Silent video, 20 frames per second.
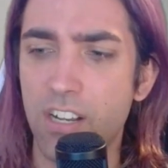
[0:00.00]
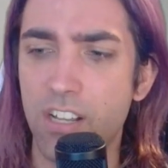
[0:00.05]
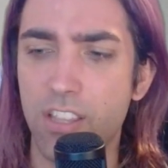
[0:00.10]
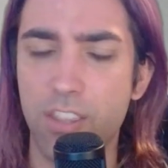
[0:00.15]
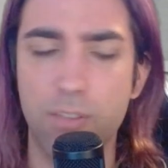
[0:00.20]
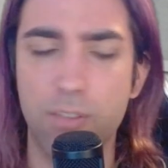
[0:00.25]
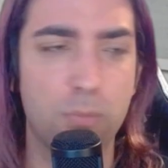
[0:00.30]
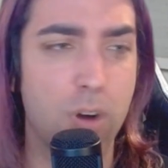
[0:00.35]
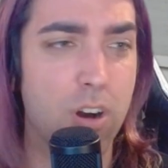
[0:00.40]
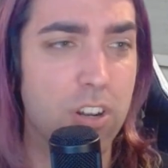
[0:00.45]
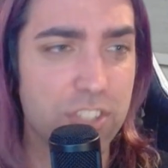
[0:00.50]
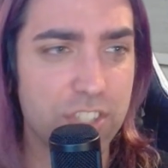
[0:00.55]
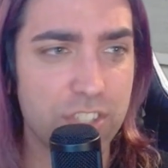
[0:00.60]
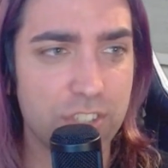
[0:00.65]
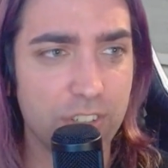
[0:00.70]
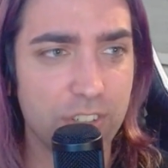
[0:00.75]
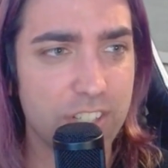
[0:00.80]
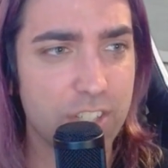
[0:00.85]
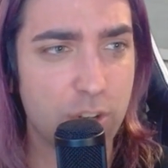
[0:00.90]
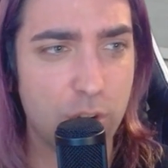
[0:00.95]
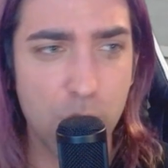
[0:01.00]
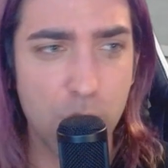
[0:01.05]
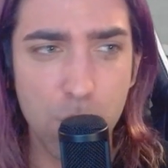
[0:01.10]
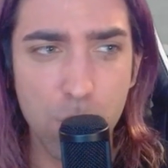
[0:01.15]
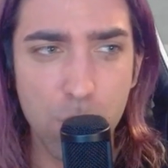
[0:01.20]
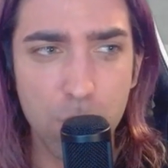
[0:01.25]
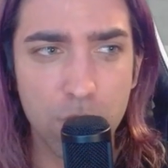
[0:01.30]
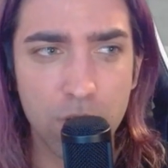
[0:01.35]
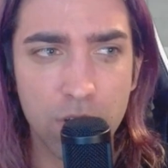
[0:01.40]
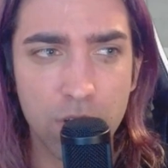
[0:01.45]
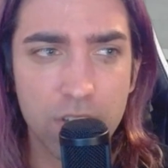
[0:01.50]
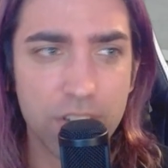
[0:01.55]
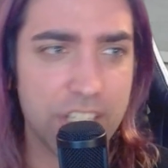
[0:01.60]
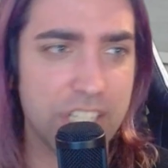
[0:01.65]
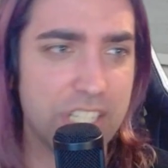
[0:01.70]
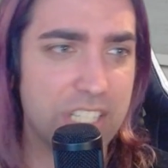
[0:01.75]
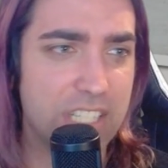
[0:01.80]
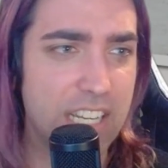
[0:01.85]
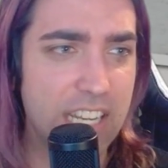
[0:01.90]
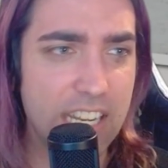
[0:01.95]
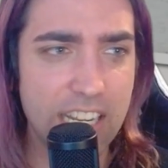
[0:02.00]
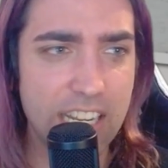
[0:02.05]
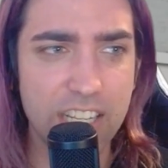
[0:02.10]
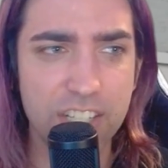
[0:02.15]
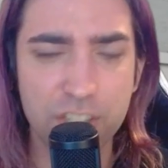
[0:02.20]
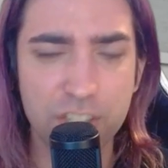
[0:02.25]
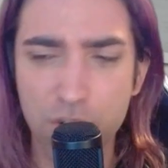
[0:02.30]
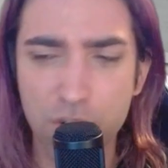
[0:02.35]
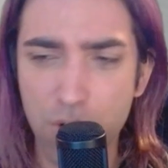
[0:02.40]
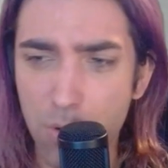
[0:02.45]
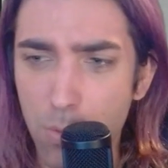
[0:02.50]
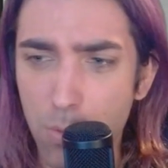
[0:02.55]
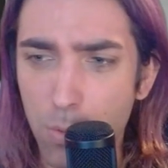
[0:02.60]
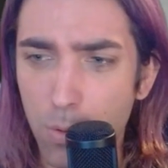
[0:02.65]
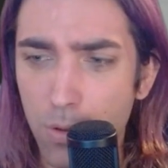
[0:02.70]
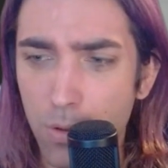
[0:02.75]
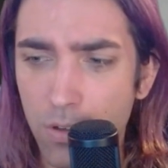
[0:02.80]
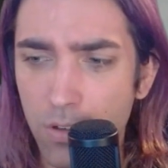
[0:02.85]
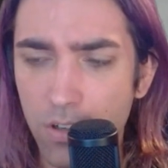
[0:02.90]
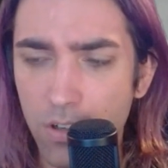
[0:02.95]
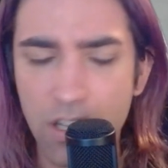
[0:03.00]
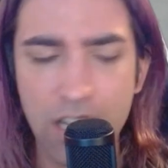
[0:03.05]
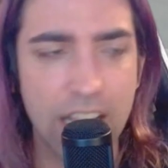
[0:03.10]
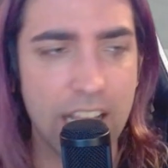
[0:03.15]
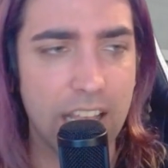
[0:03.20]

the monster is cool, the city is cool.